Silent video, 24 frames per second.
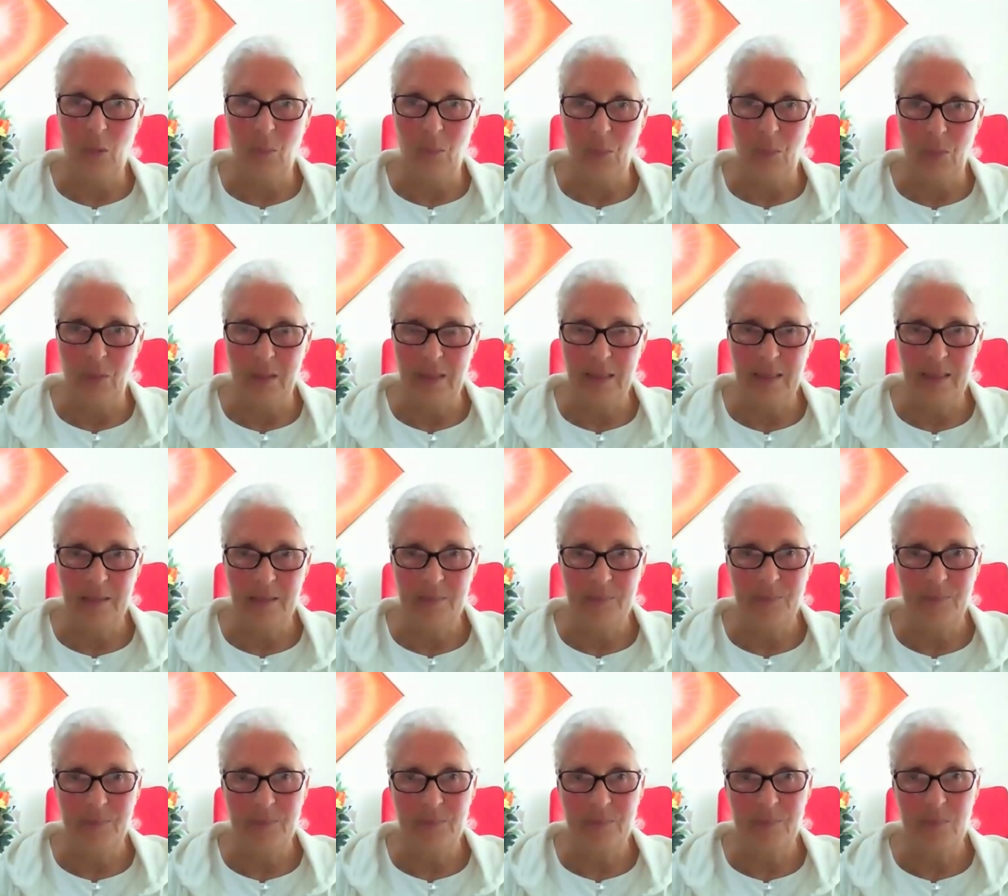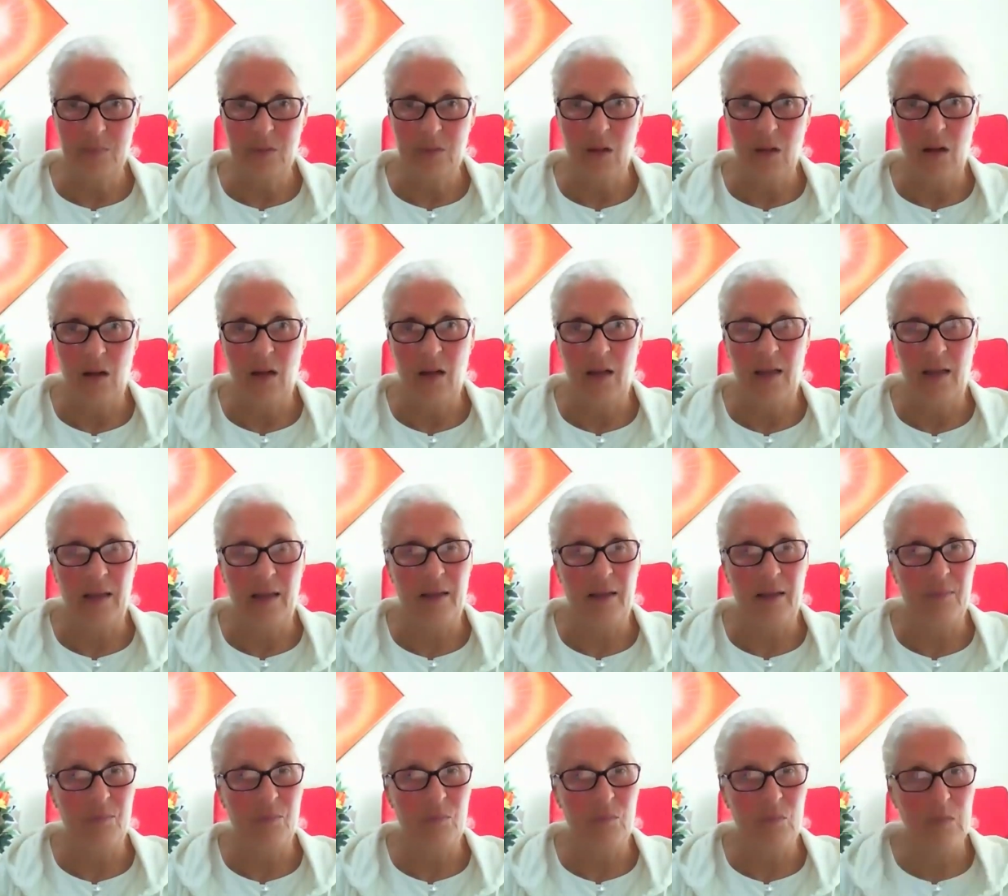Murli,
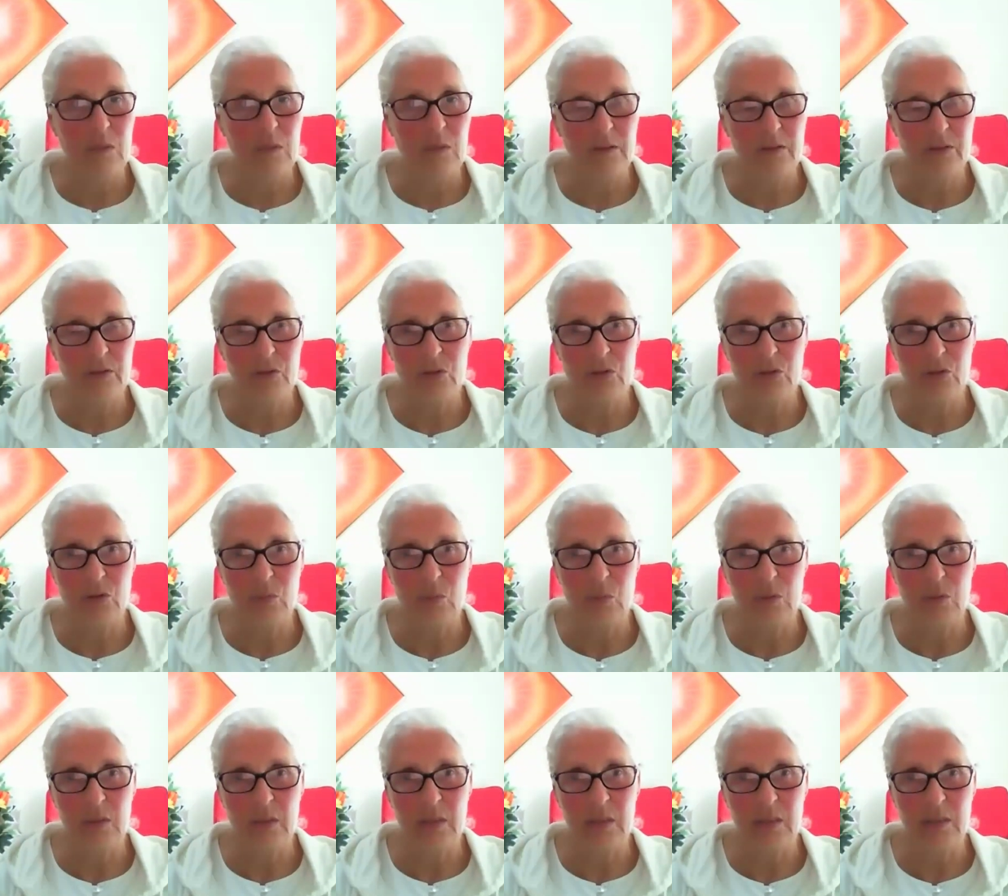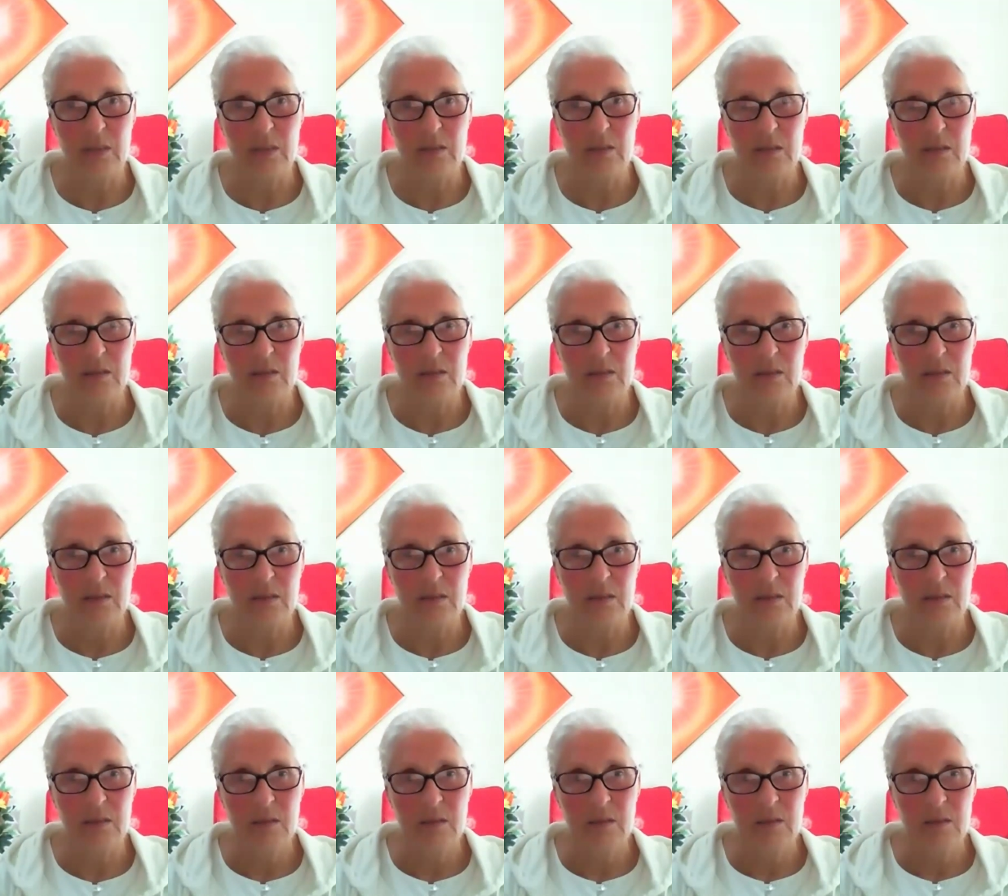I listen to the Murli
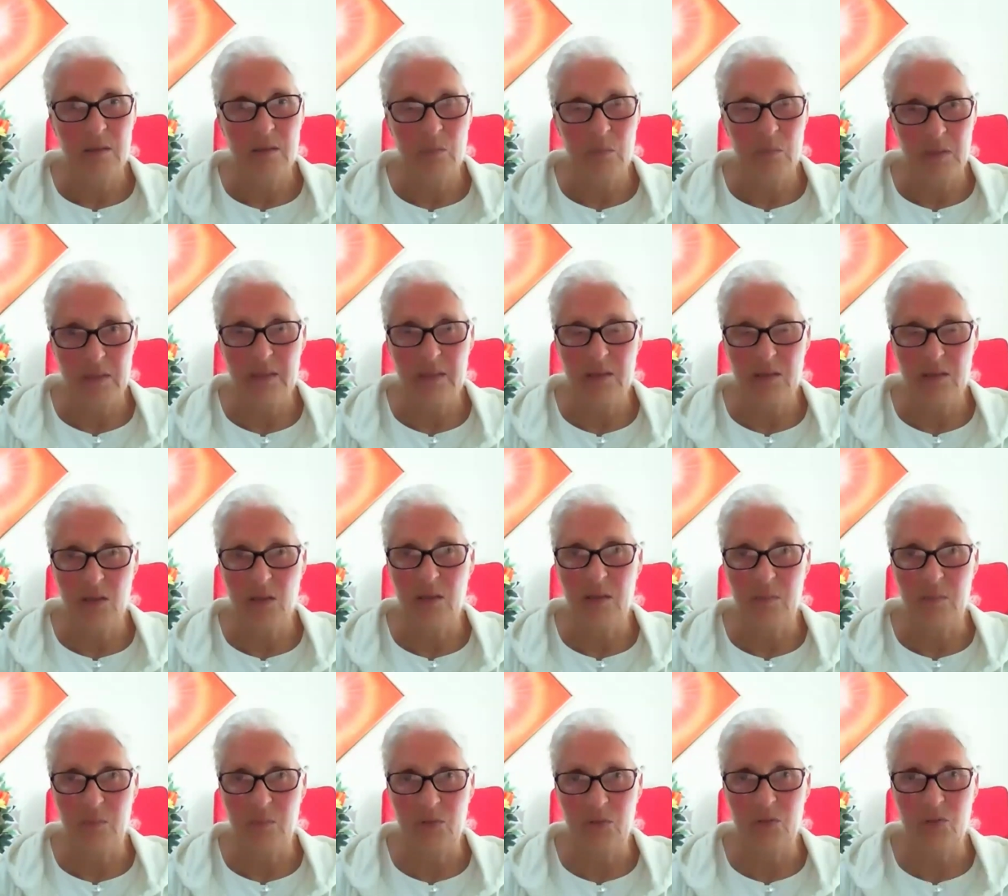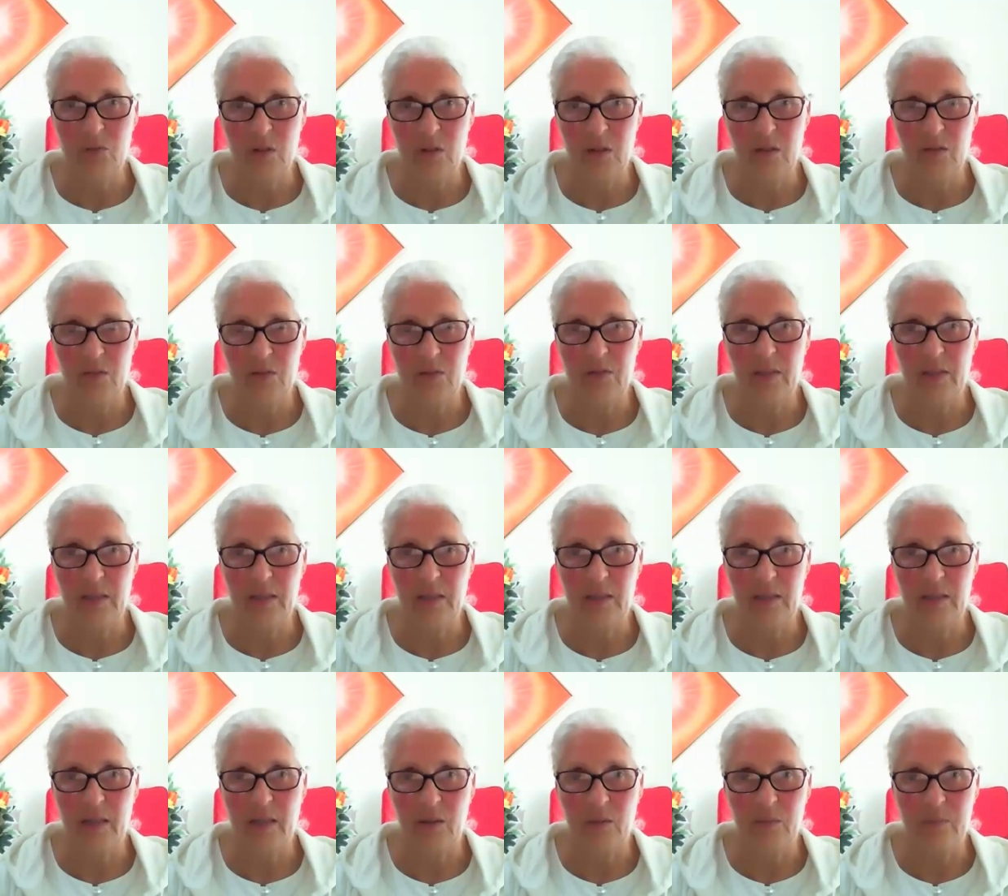many times throughout the day
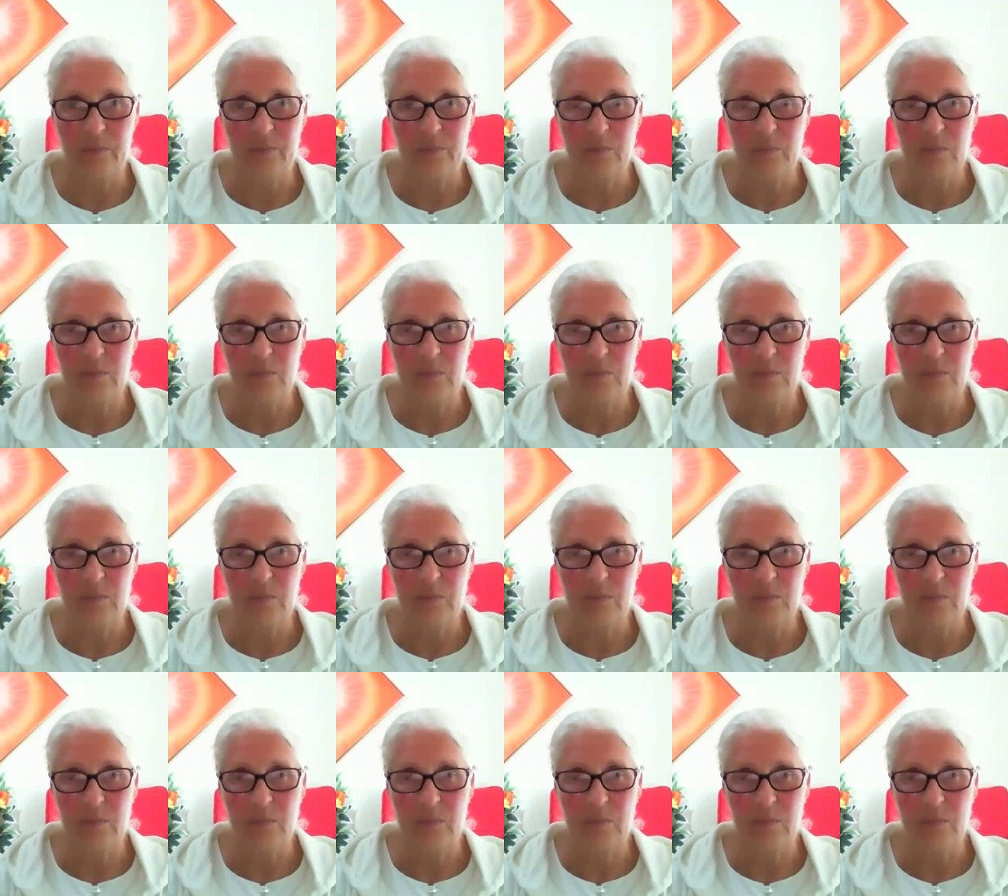now.